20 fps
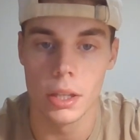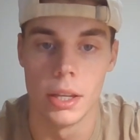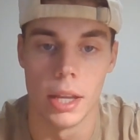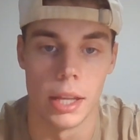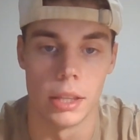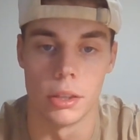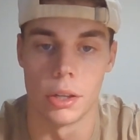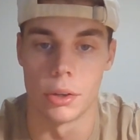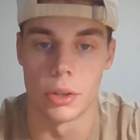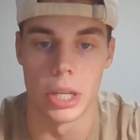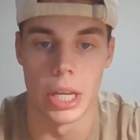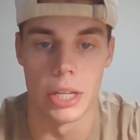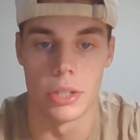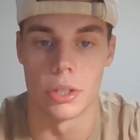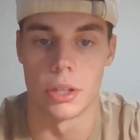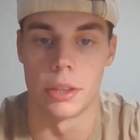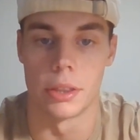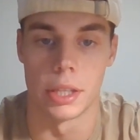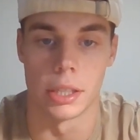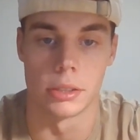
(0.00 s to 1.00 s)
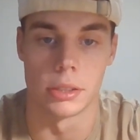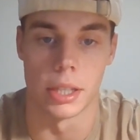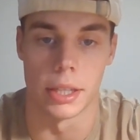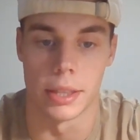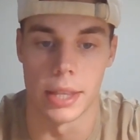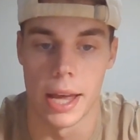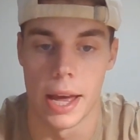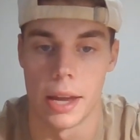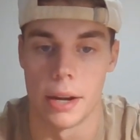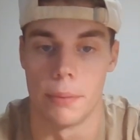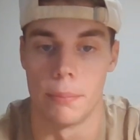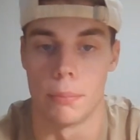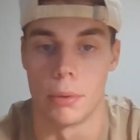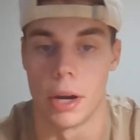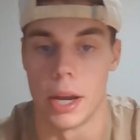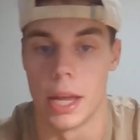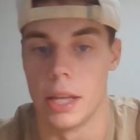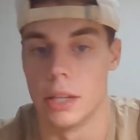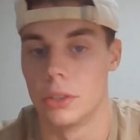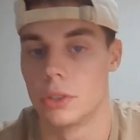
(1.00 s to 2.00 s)
and location and things like that and
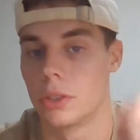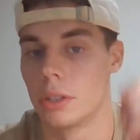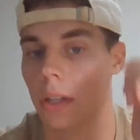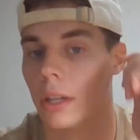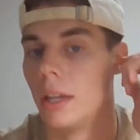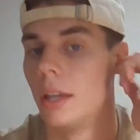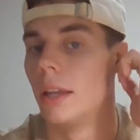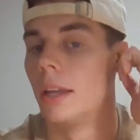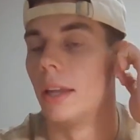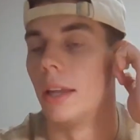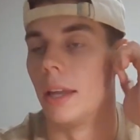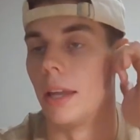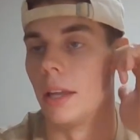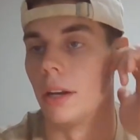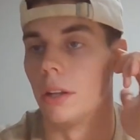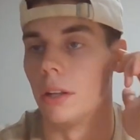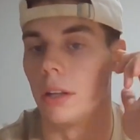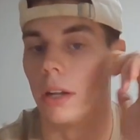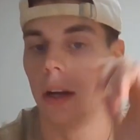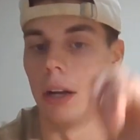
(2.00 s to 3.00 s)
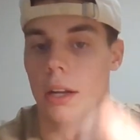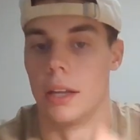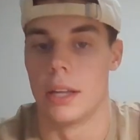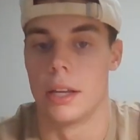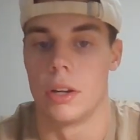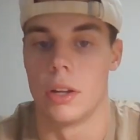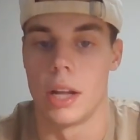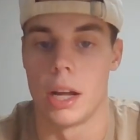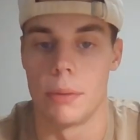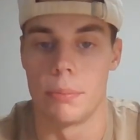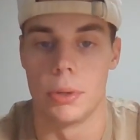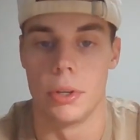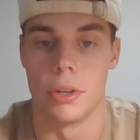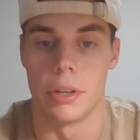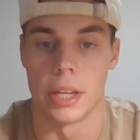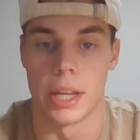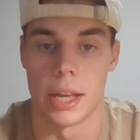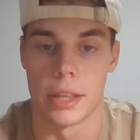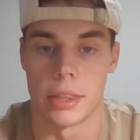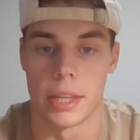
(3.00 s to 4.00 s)
branch, it'll help you
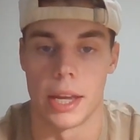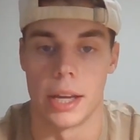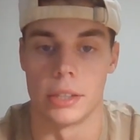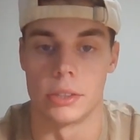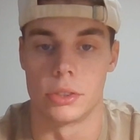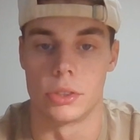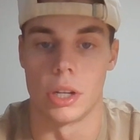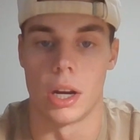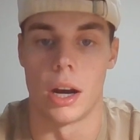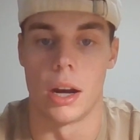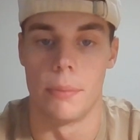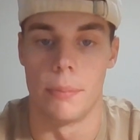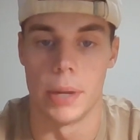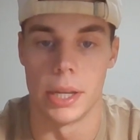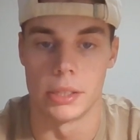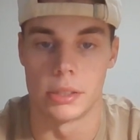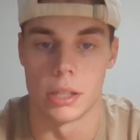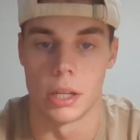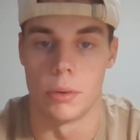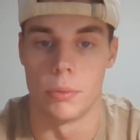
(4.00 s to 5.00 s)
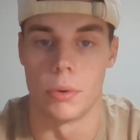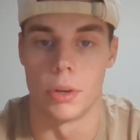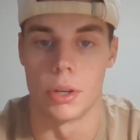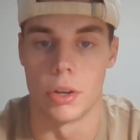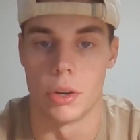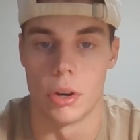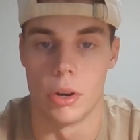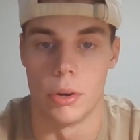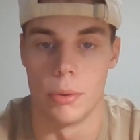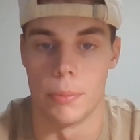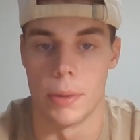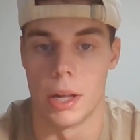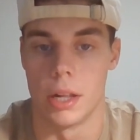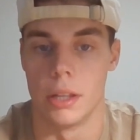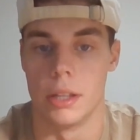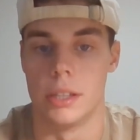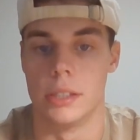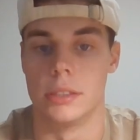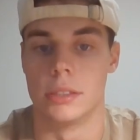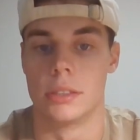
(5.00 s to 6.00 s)
to get that job based on what your
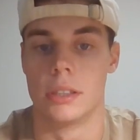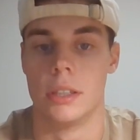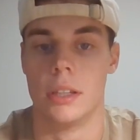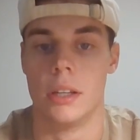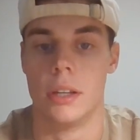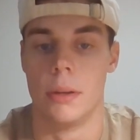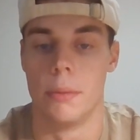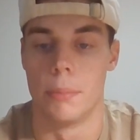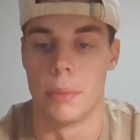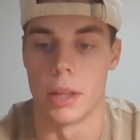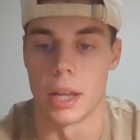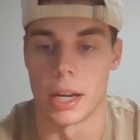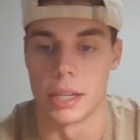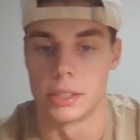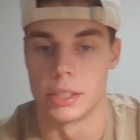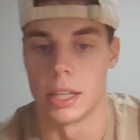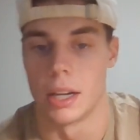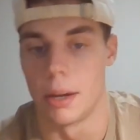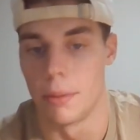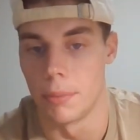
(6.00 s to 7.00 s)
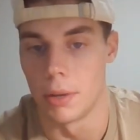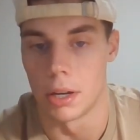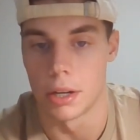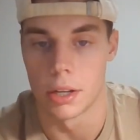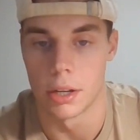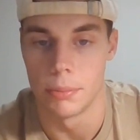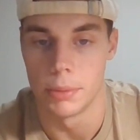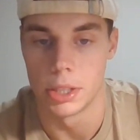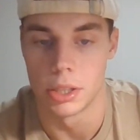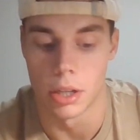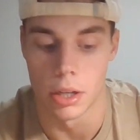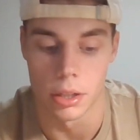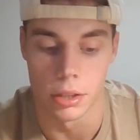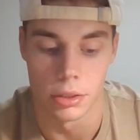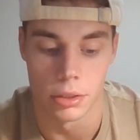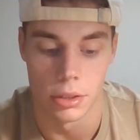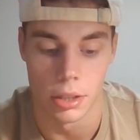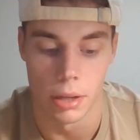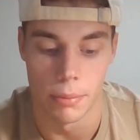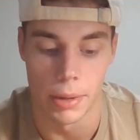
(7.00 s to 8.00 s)
OML is. But like I said, I'm not going to be
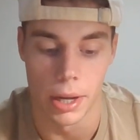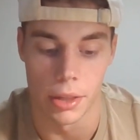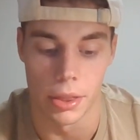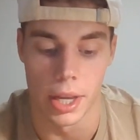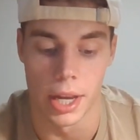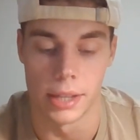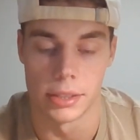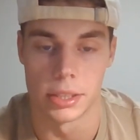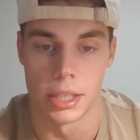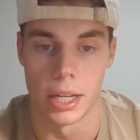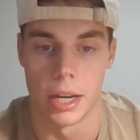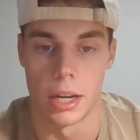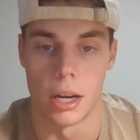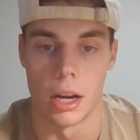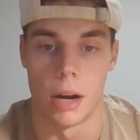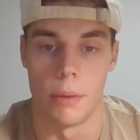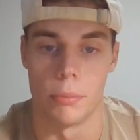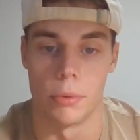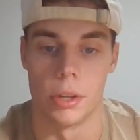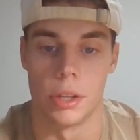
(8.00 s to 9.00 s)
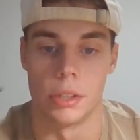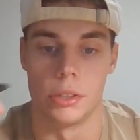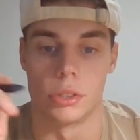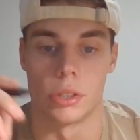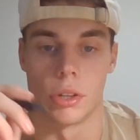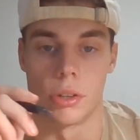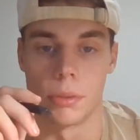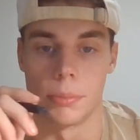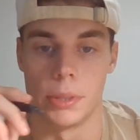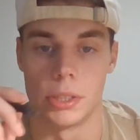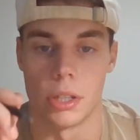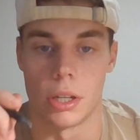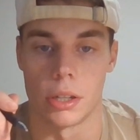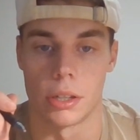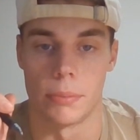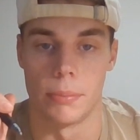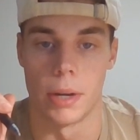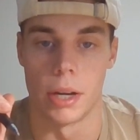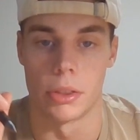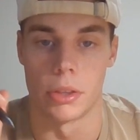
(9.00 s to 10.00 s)
talking about that today. I'm really just going to be
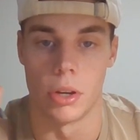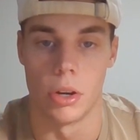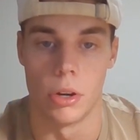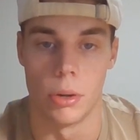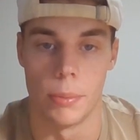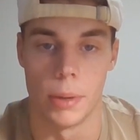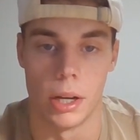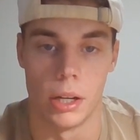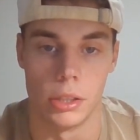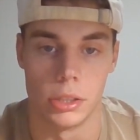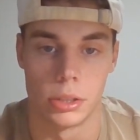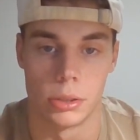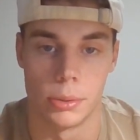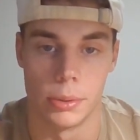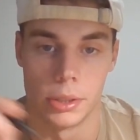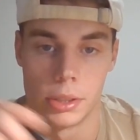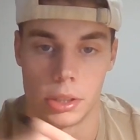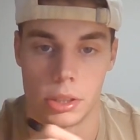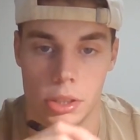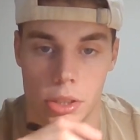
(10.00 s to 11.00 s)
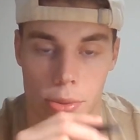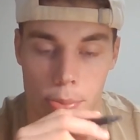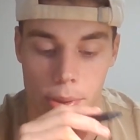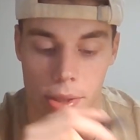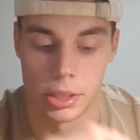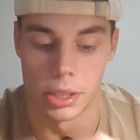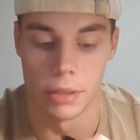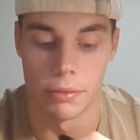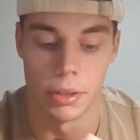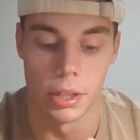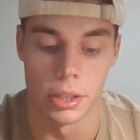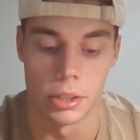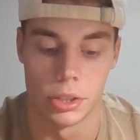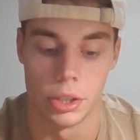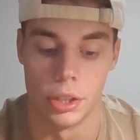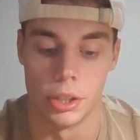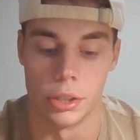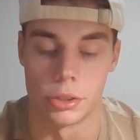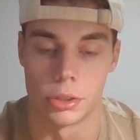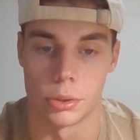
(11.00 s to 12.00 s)
talking about the OML specific to
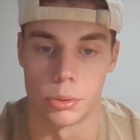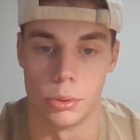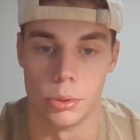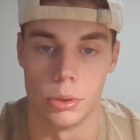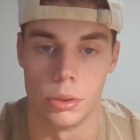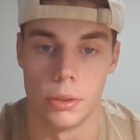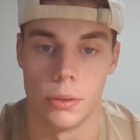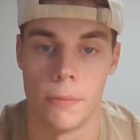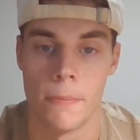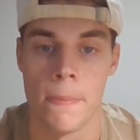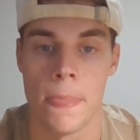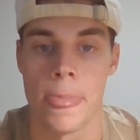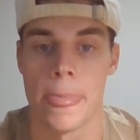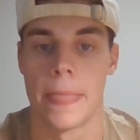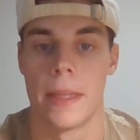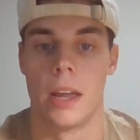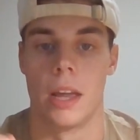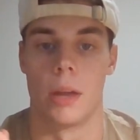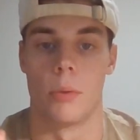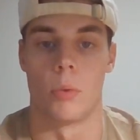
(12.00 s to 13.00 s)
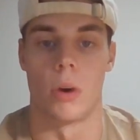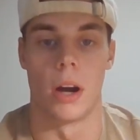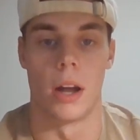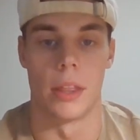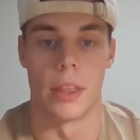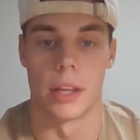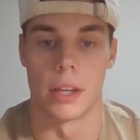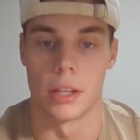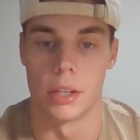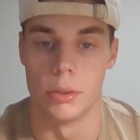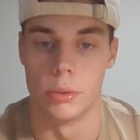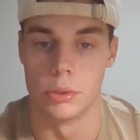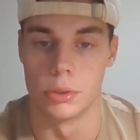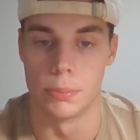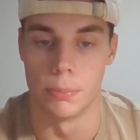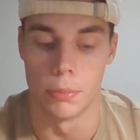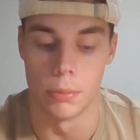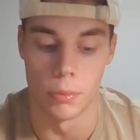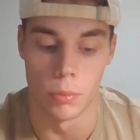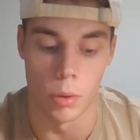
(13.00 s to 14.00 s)
your school and why I think
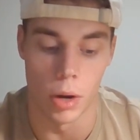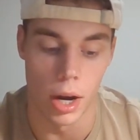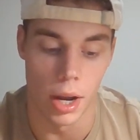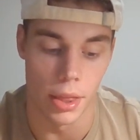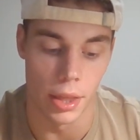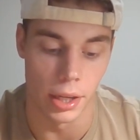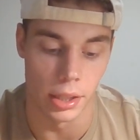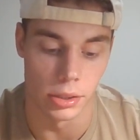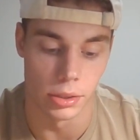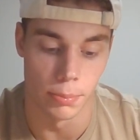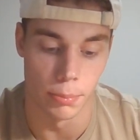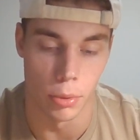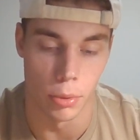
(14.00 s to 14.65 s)
it's